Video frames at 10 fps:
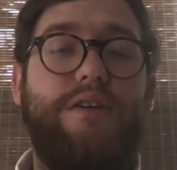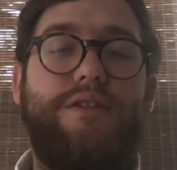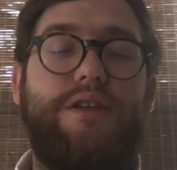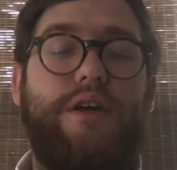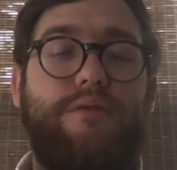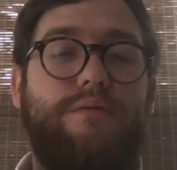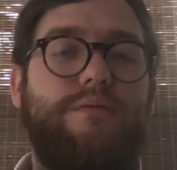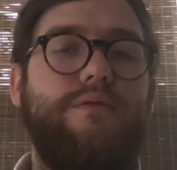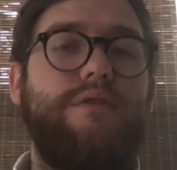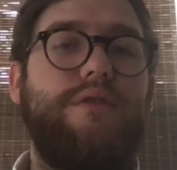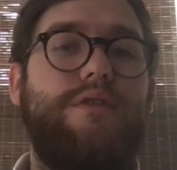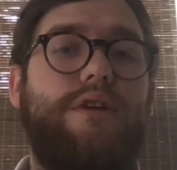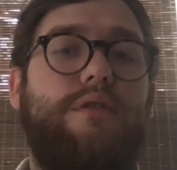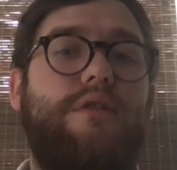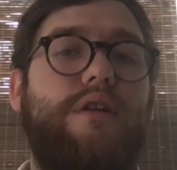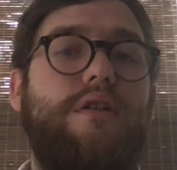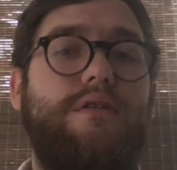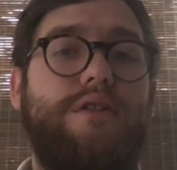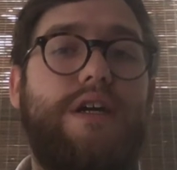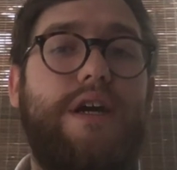So
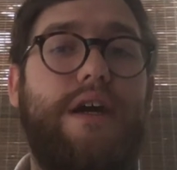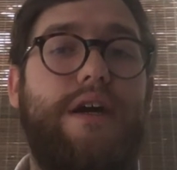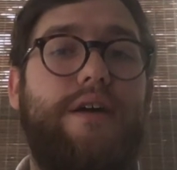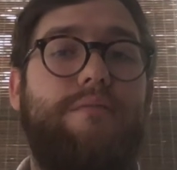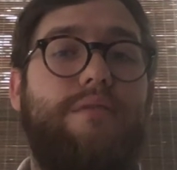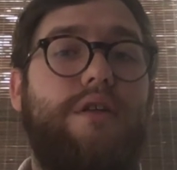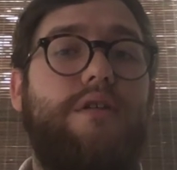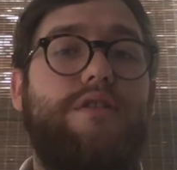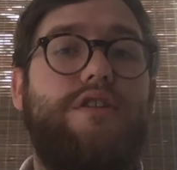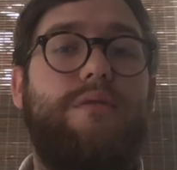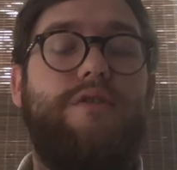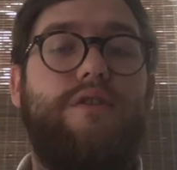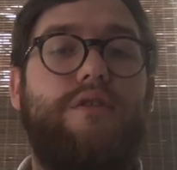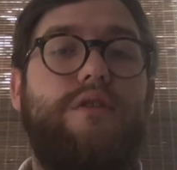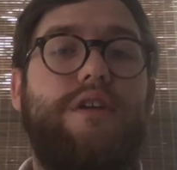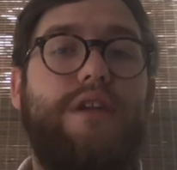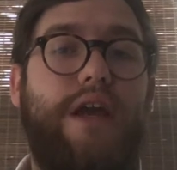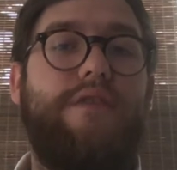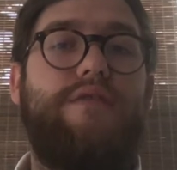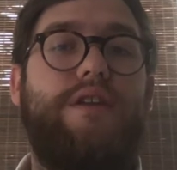long term, if you look
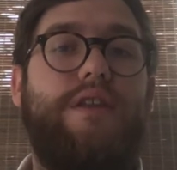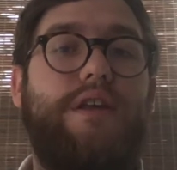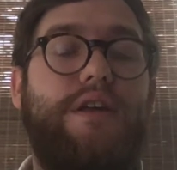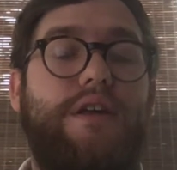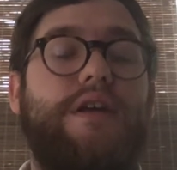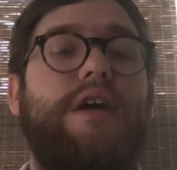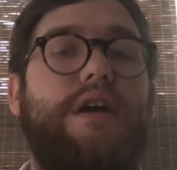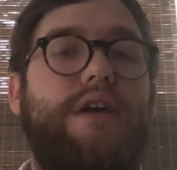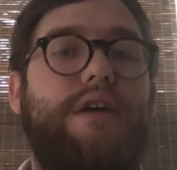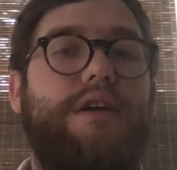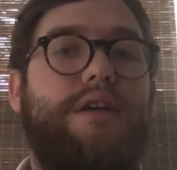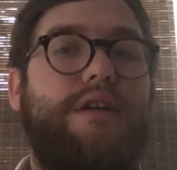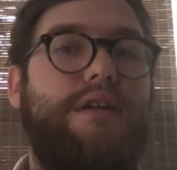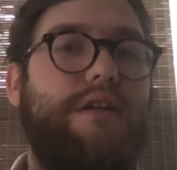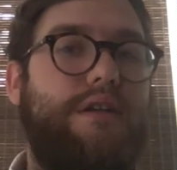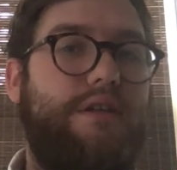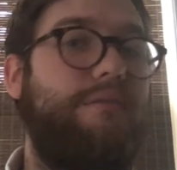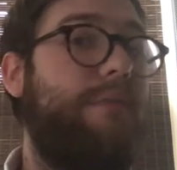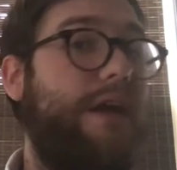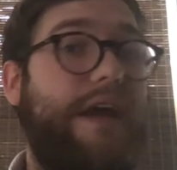into everything, you
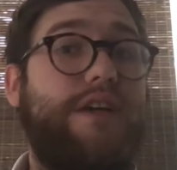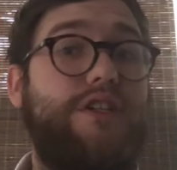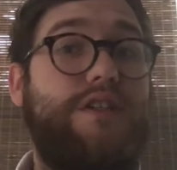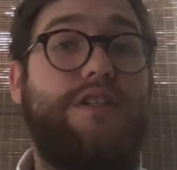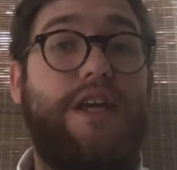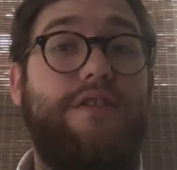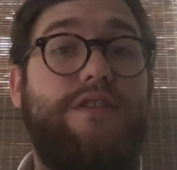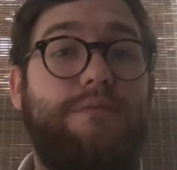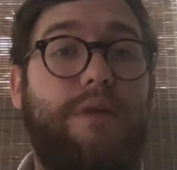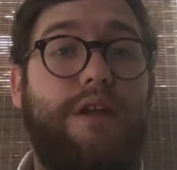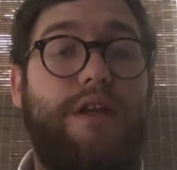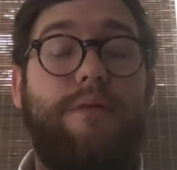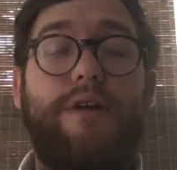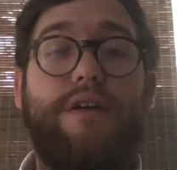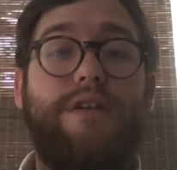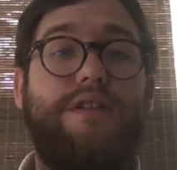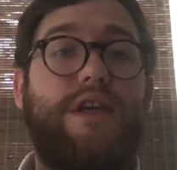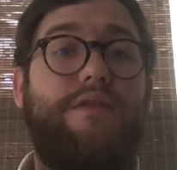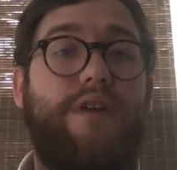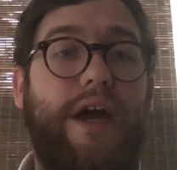might actually save some money. I'm not going to
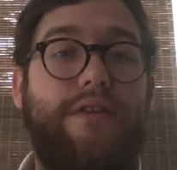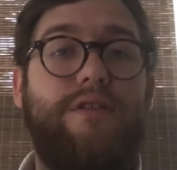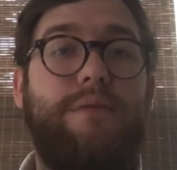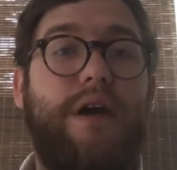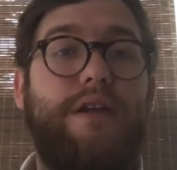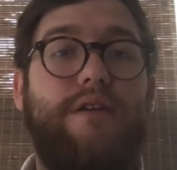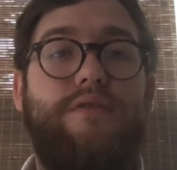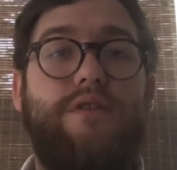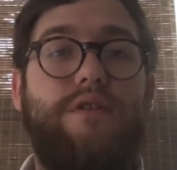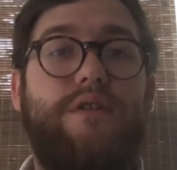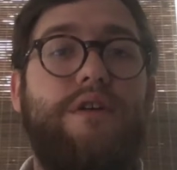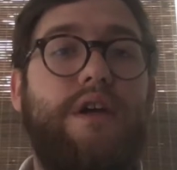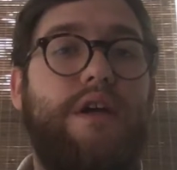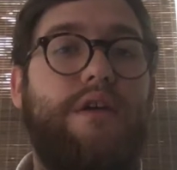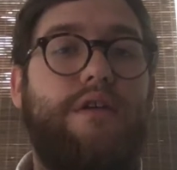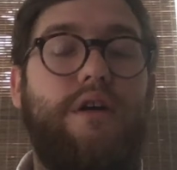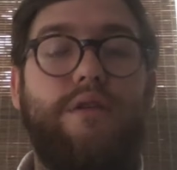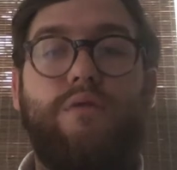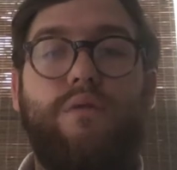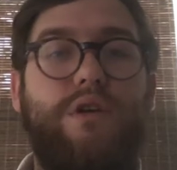say for everybody. If you're
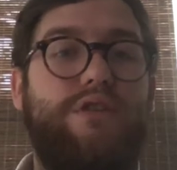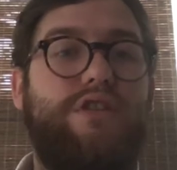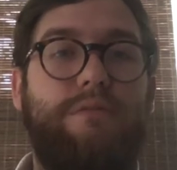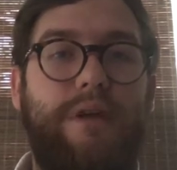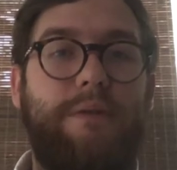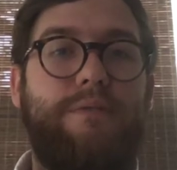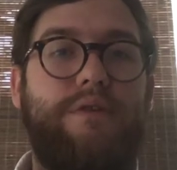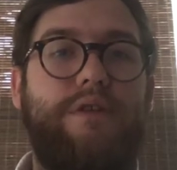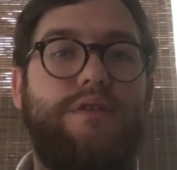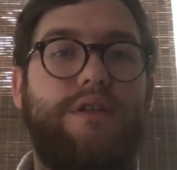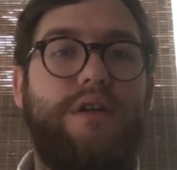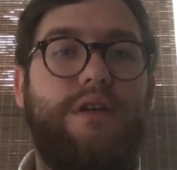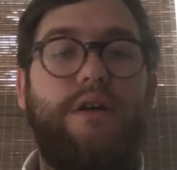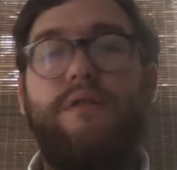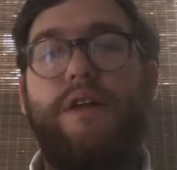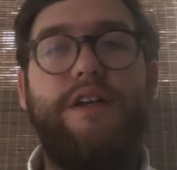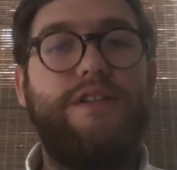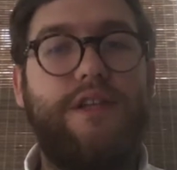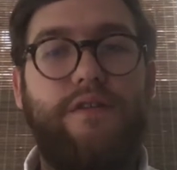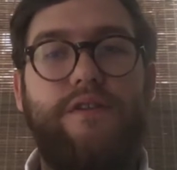only 1 or 2 people using it,
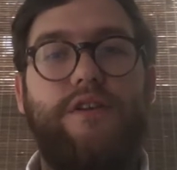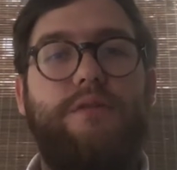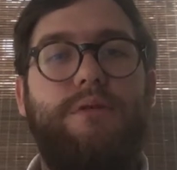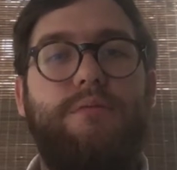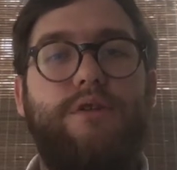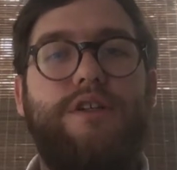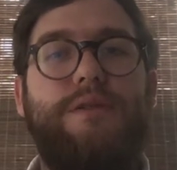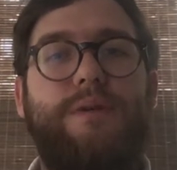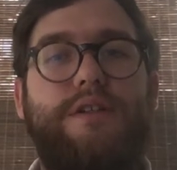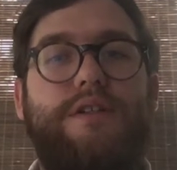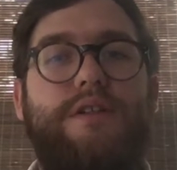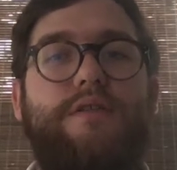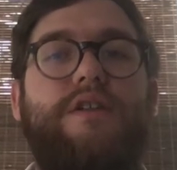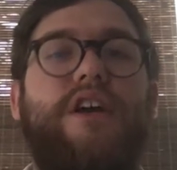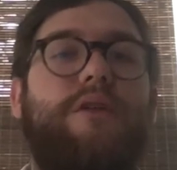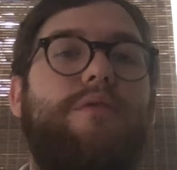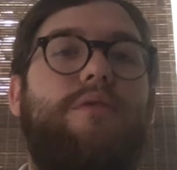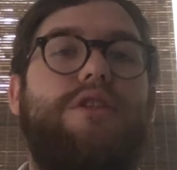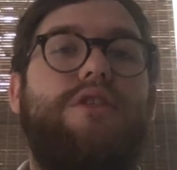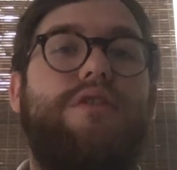online's definitely going to be more expensive. But
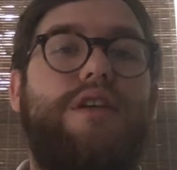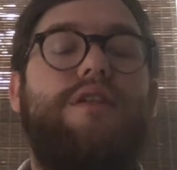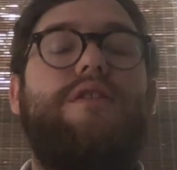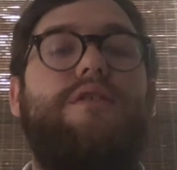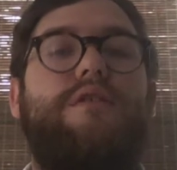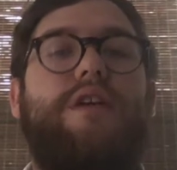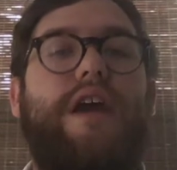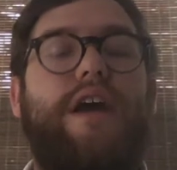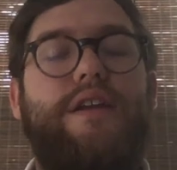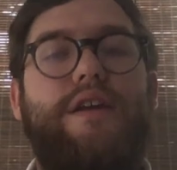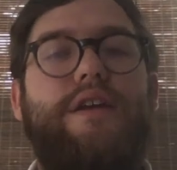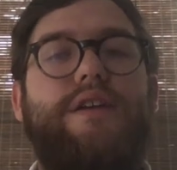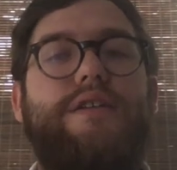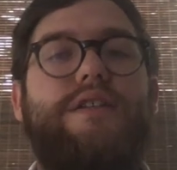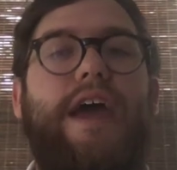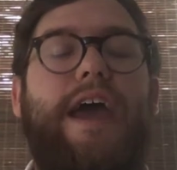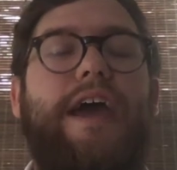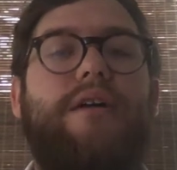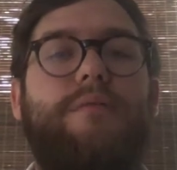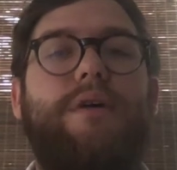what you need to look at is
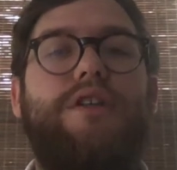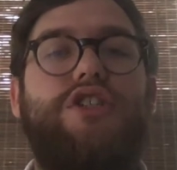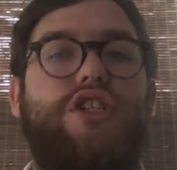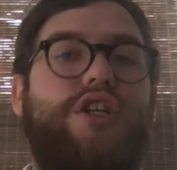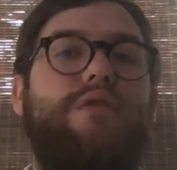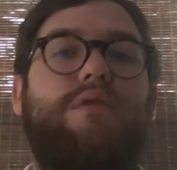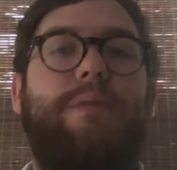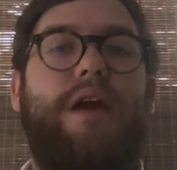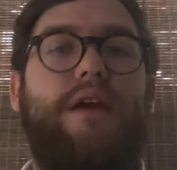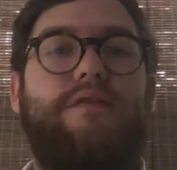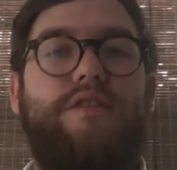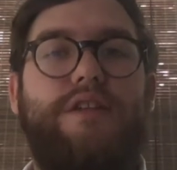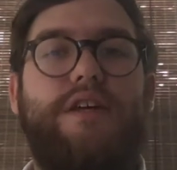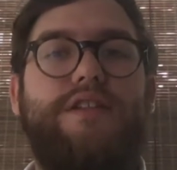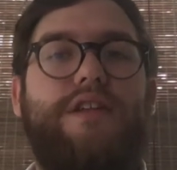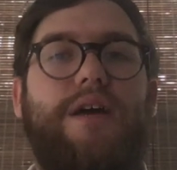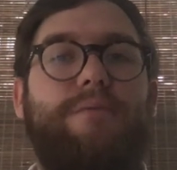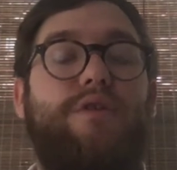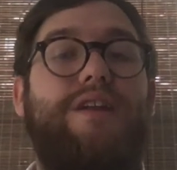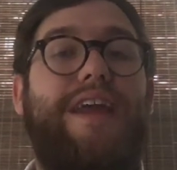how much you are paying for Desktop
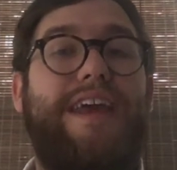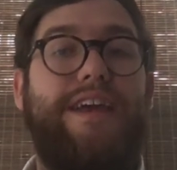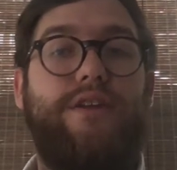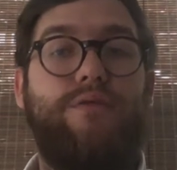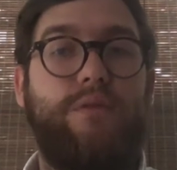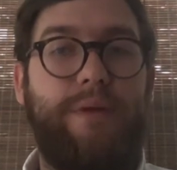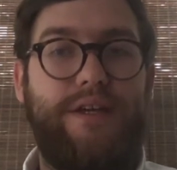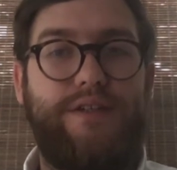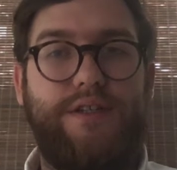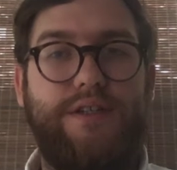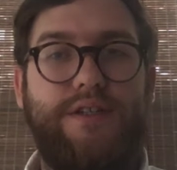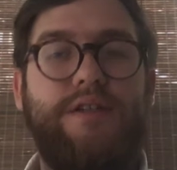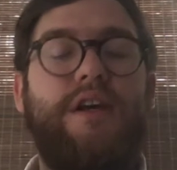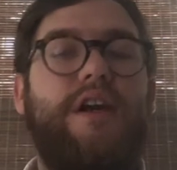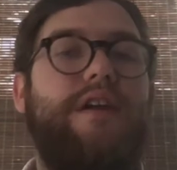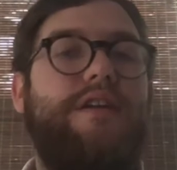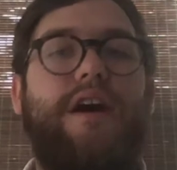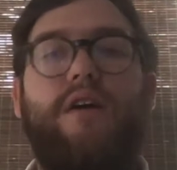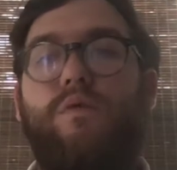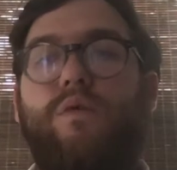on an annual basis.
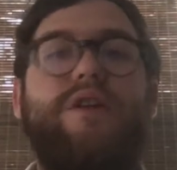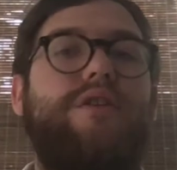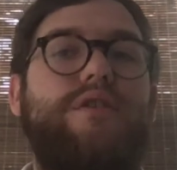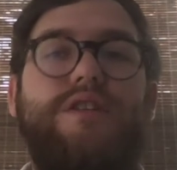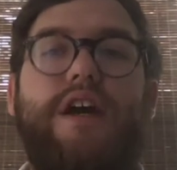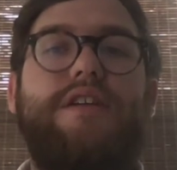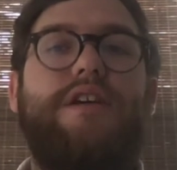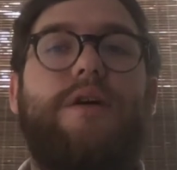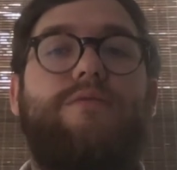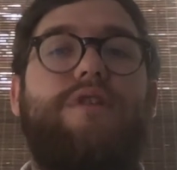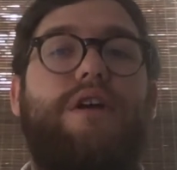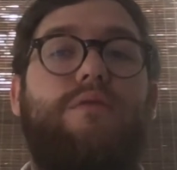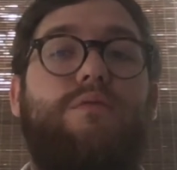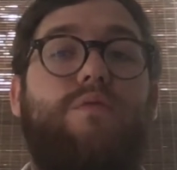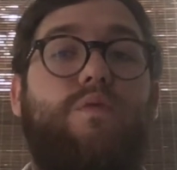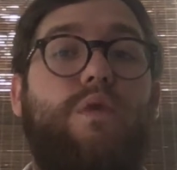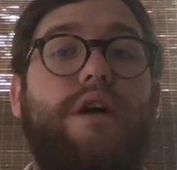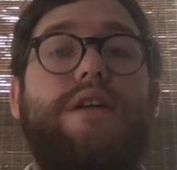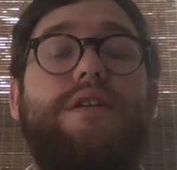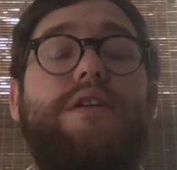Not when you decide to upgrade.
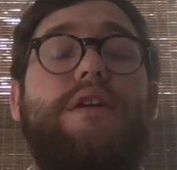What